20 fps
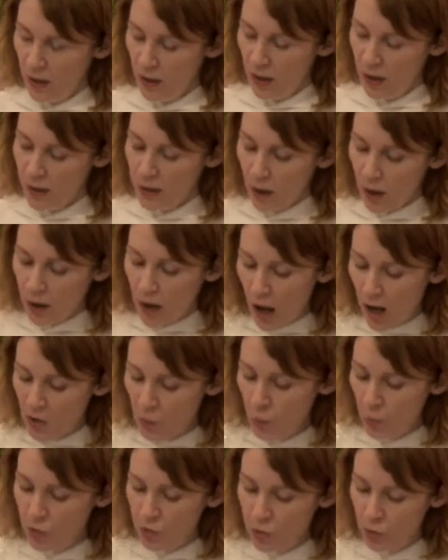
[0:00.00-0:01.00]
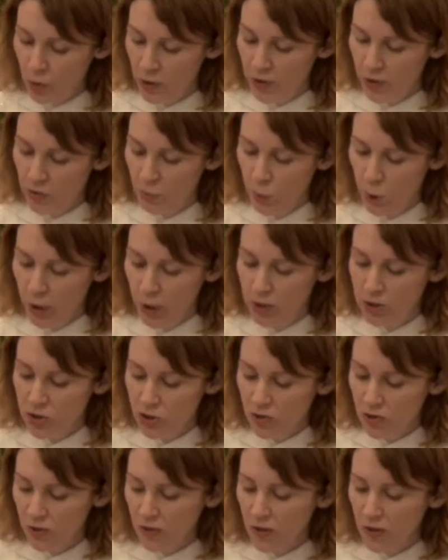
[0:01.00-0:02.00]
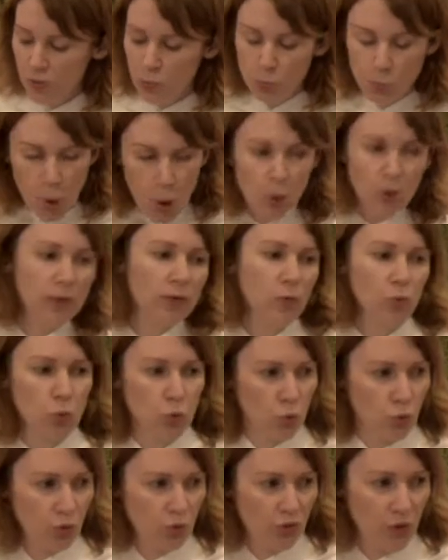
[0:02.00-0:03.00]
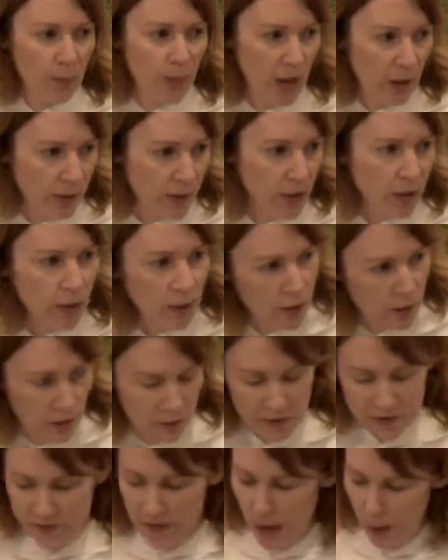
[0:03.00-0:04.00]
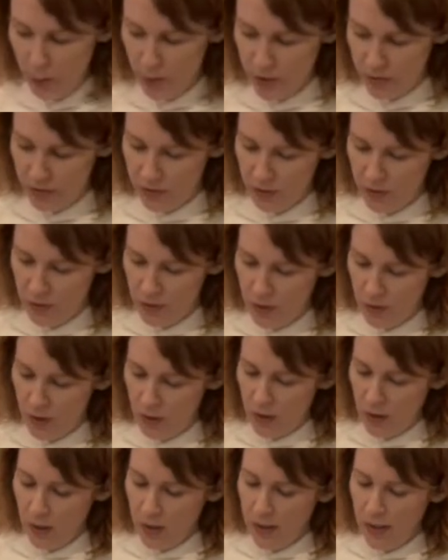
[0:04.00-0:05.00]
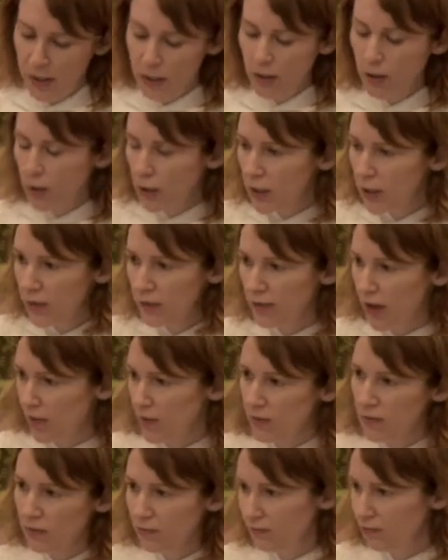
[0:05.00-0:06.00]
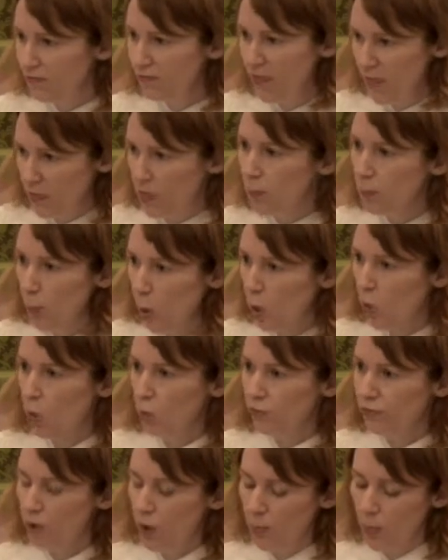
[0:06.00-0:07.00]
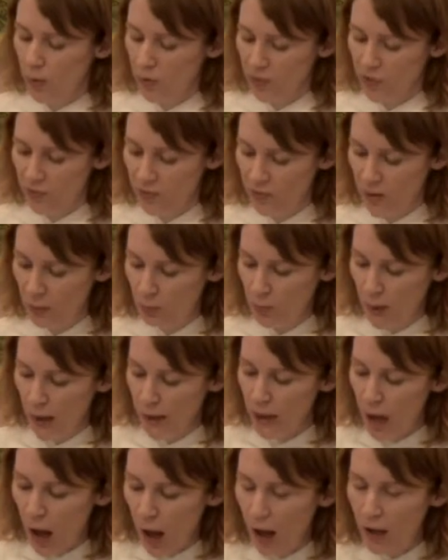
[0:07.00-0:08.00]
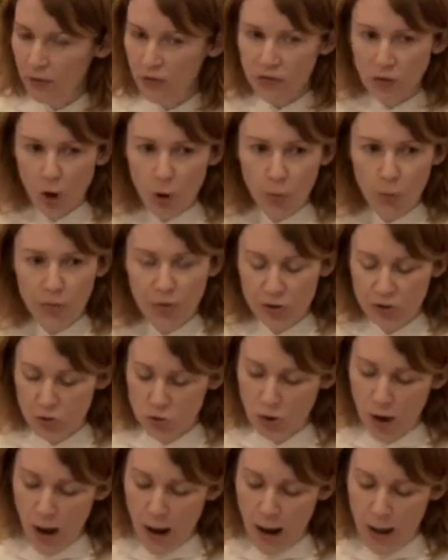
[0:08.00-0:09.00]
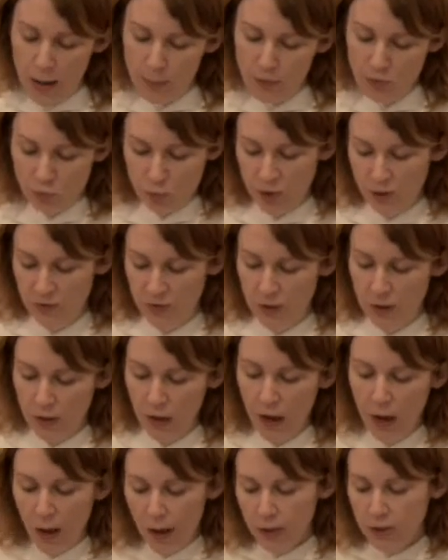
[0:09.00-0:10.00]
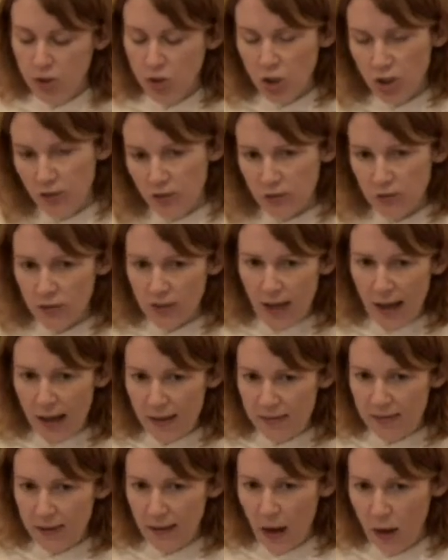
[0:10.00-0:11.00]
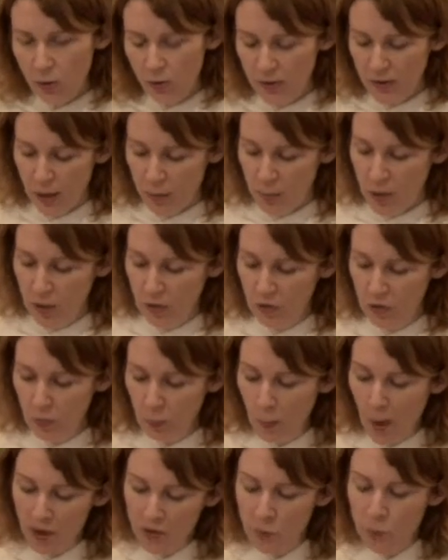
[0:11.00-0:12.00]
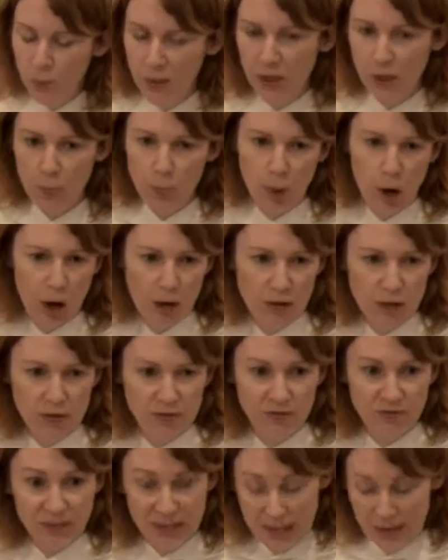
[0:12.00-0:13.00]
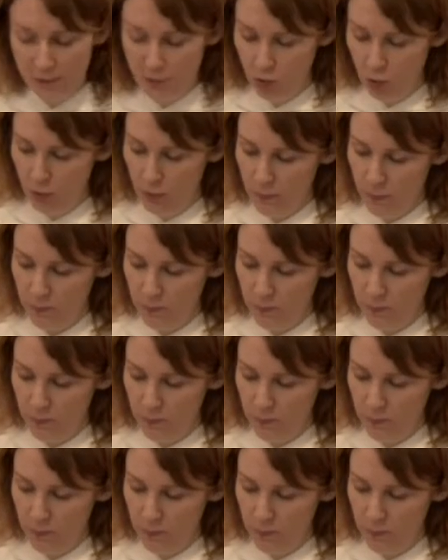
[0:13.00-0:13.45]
In our gospel story this morning, Jesus has broken the rules about healing on the Sabbath. He clearly doesn't fit the mold for a person sent by God. So the scribes reason, Jesus casting out demons must be a product of evil.